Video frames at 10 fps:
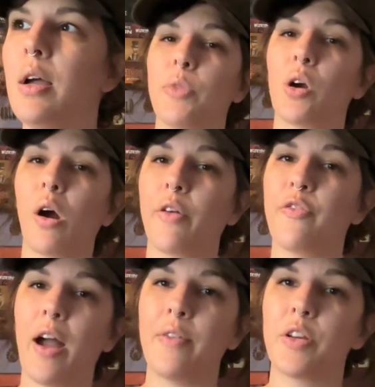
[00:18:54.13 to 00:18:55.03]
There are
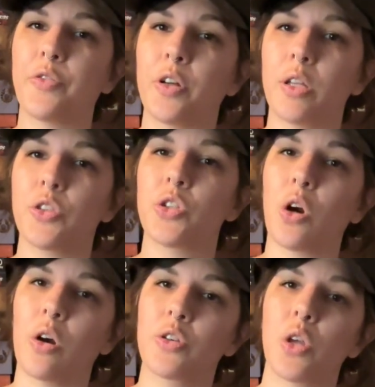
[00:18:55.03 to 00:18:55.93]
5 different
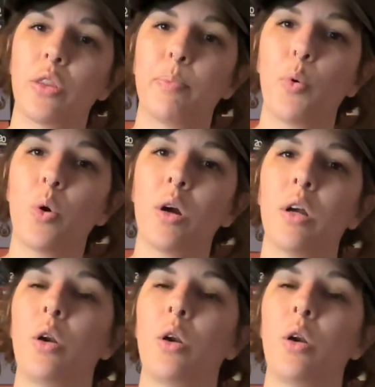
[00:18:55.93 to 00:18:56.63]
stars on the board.